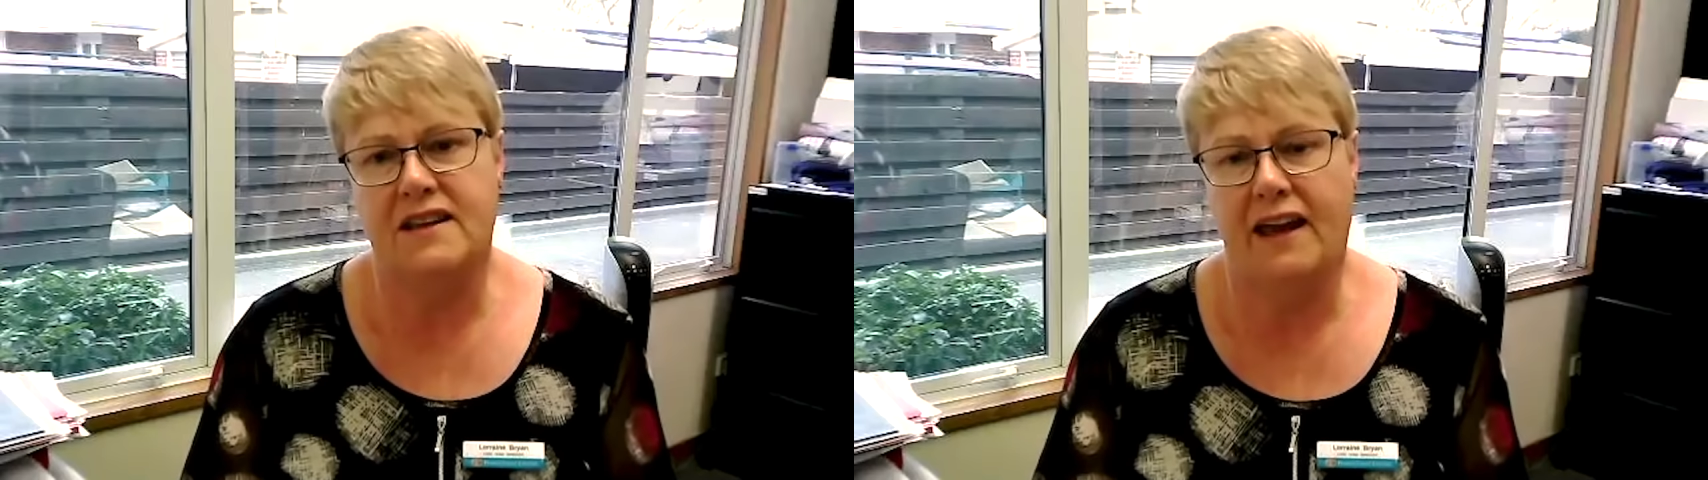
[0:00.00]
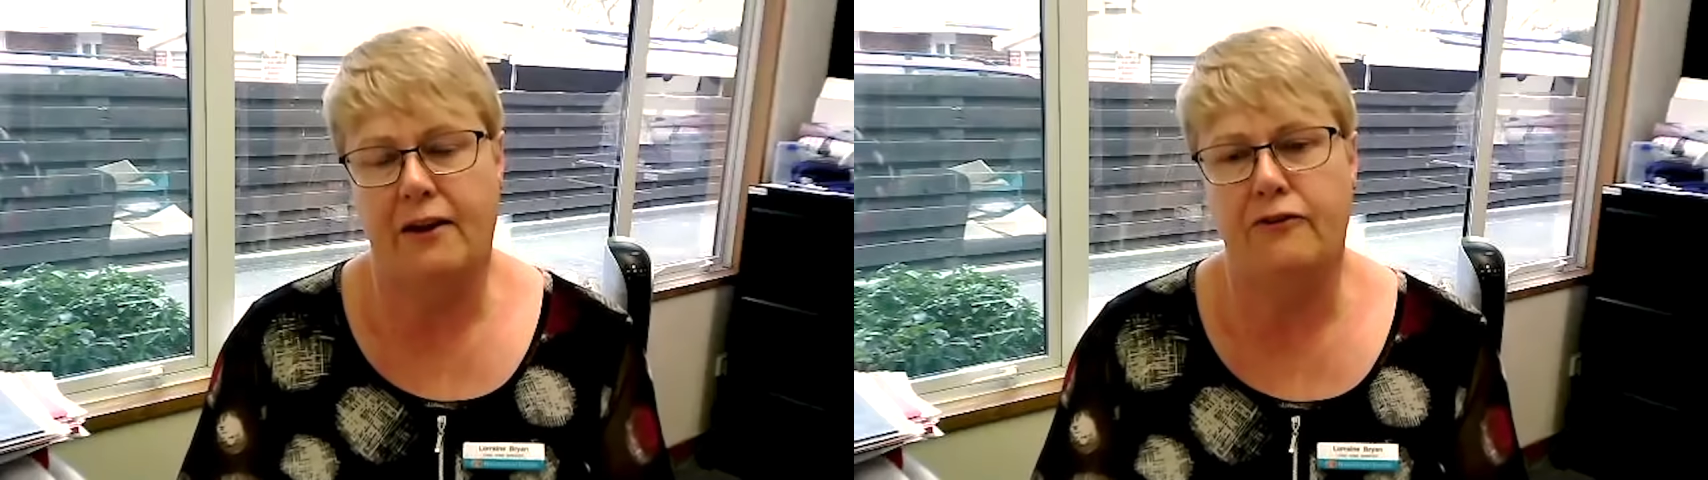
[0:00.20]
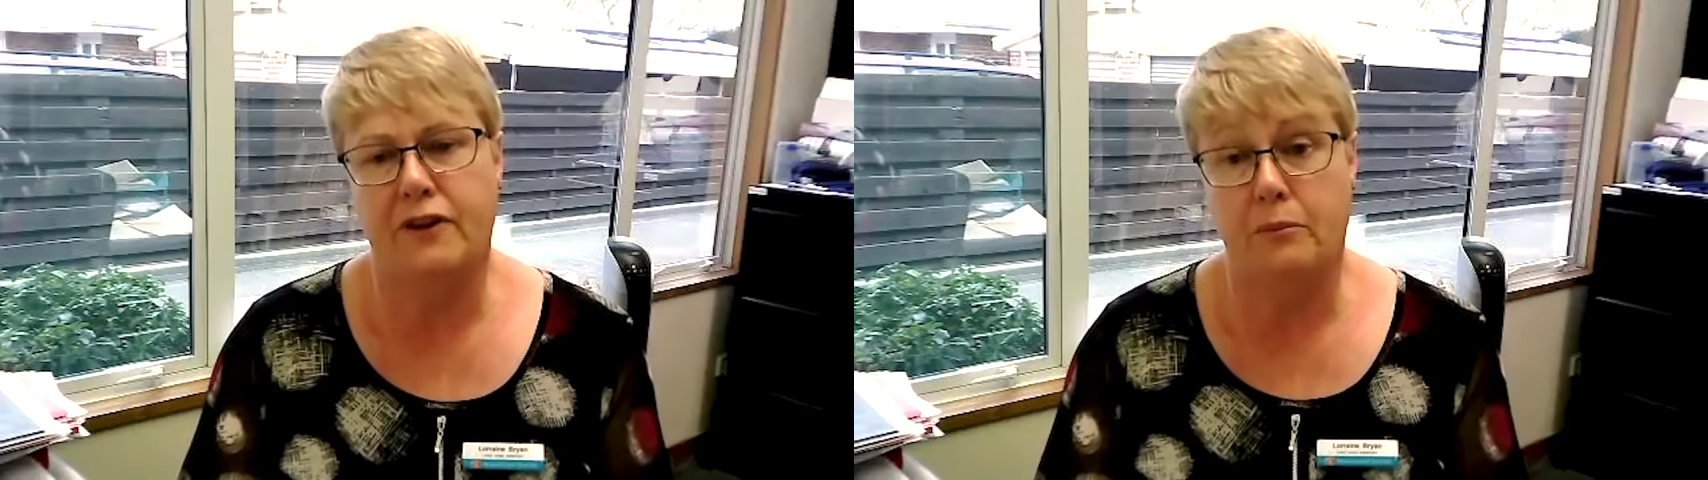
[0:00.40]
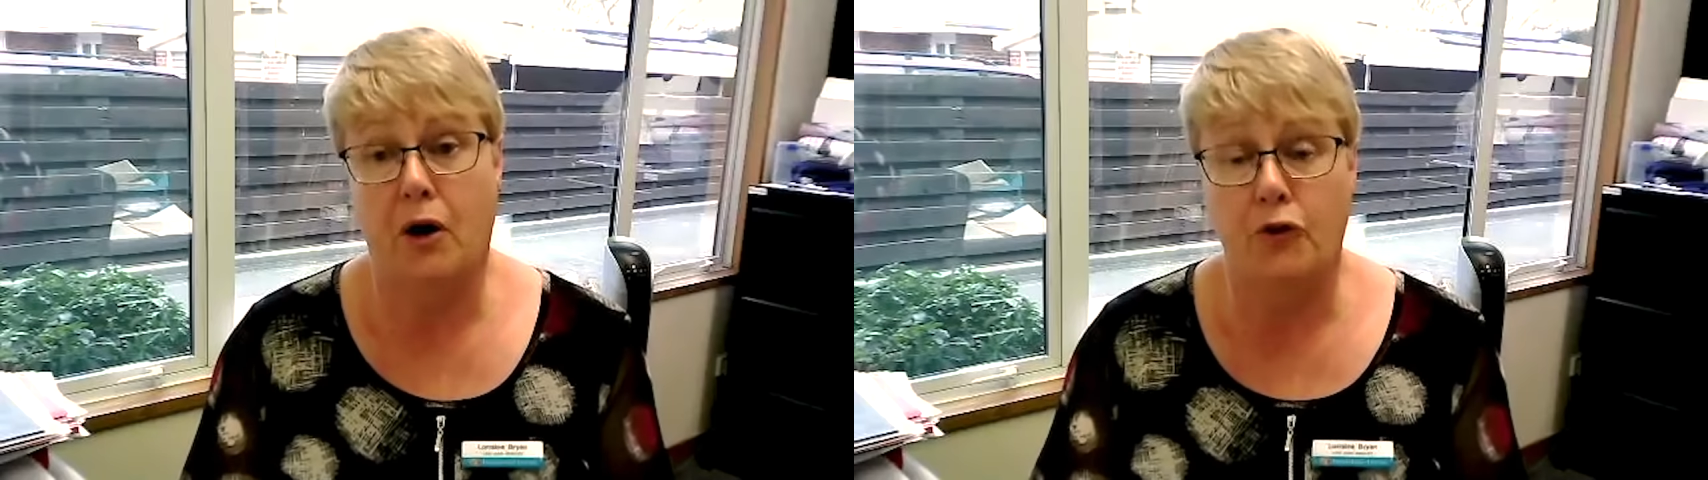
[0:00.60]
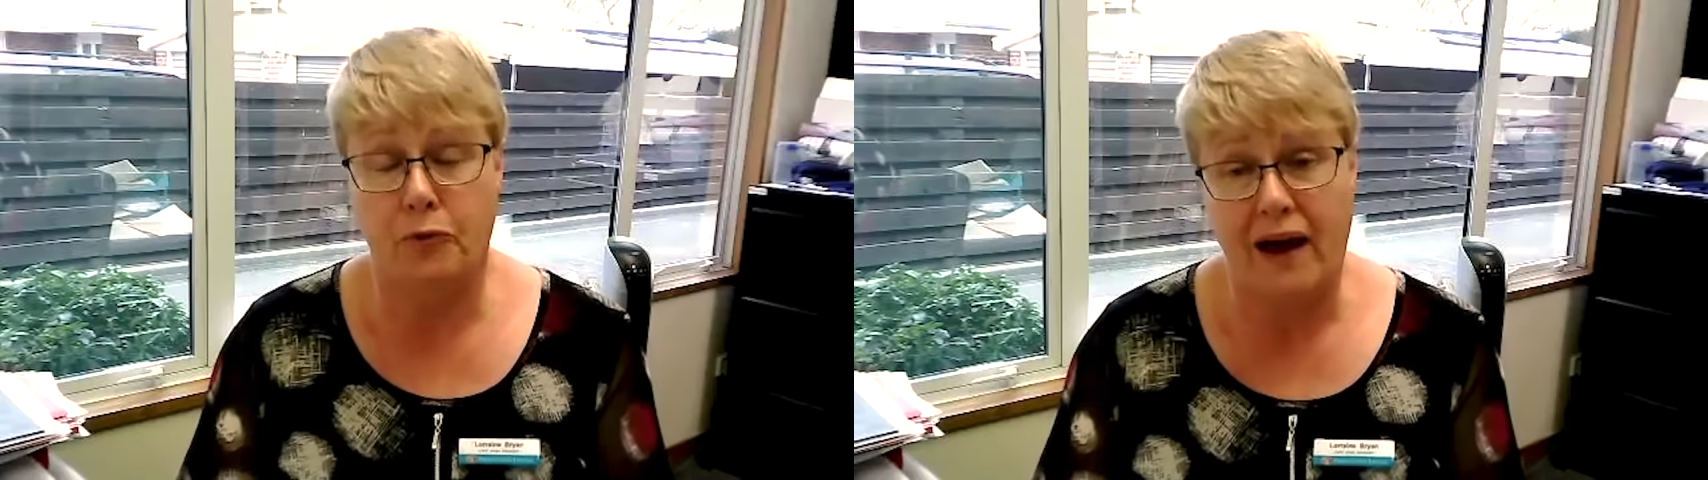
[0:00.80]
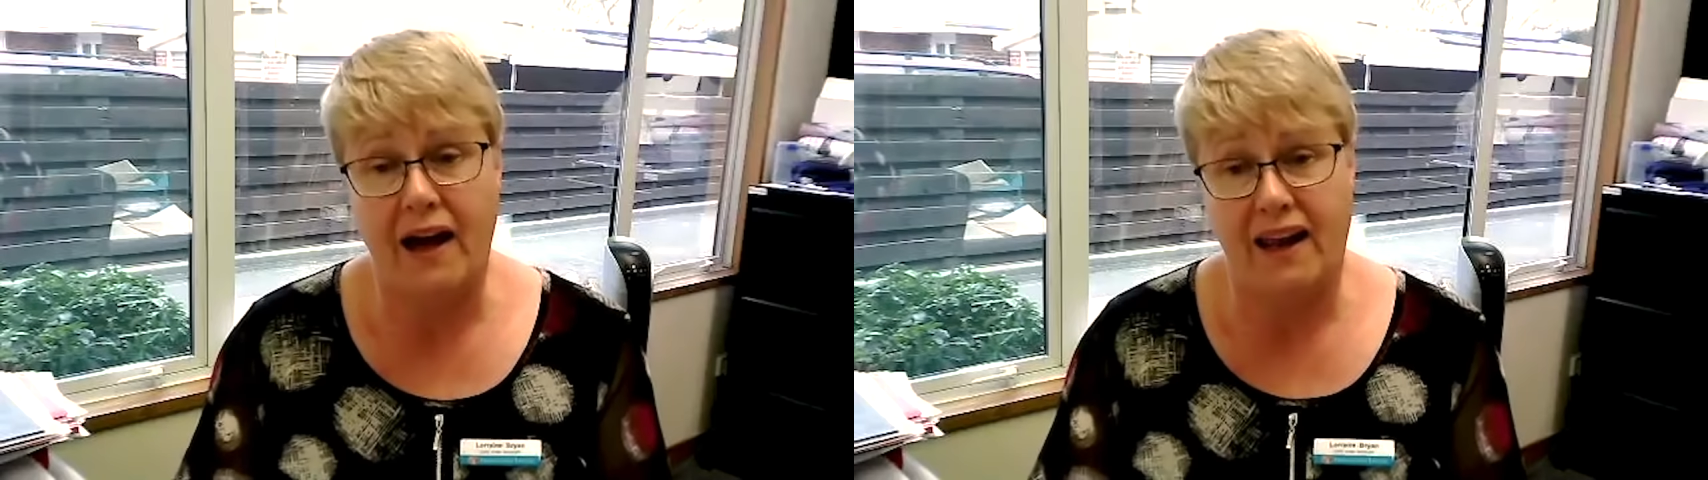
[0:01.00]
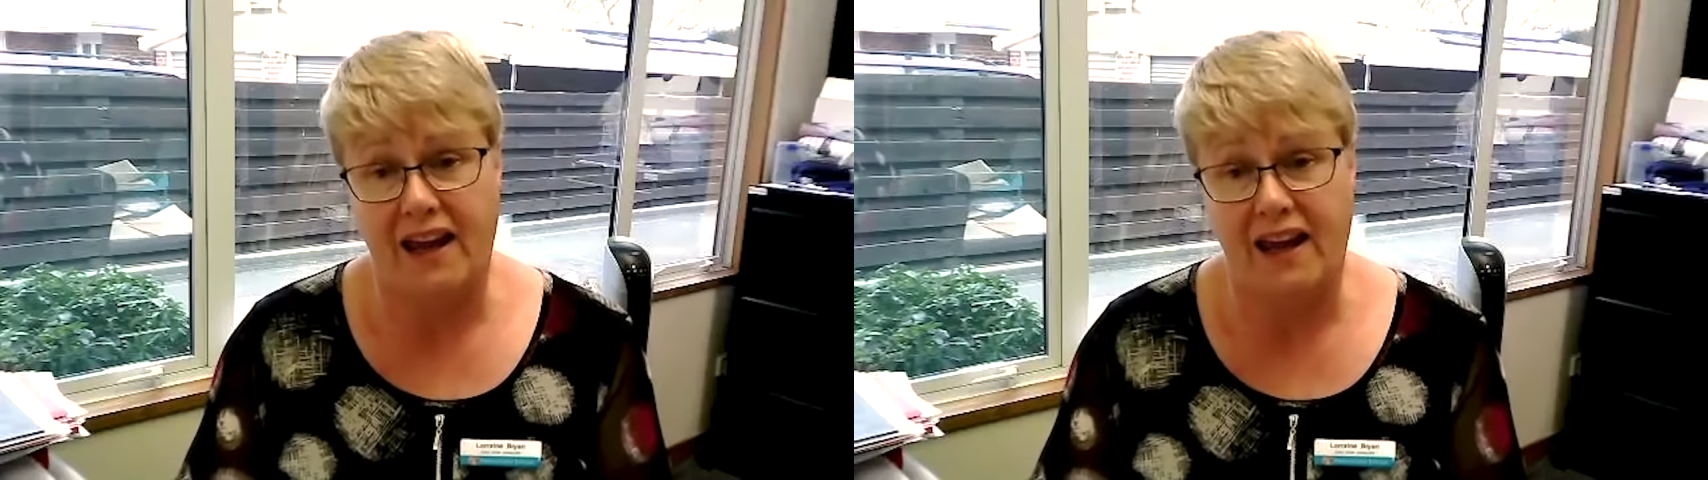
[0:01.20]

and for the most part,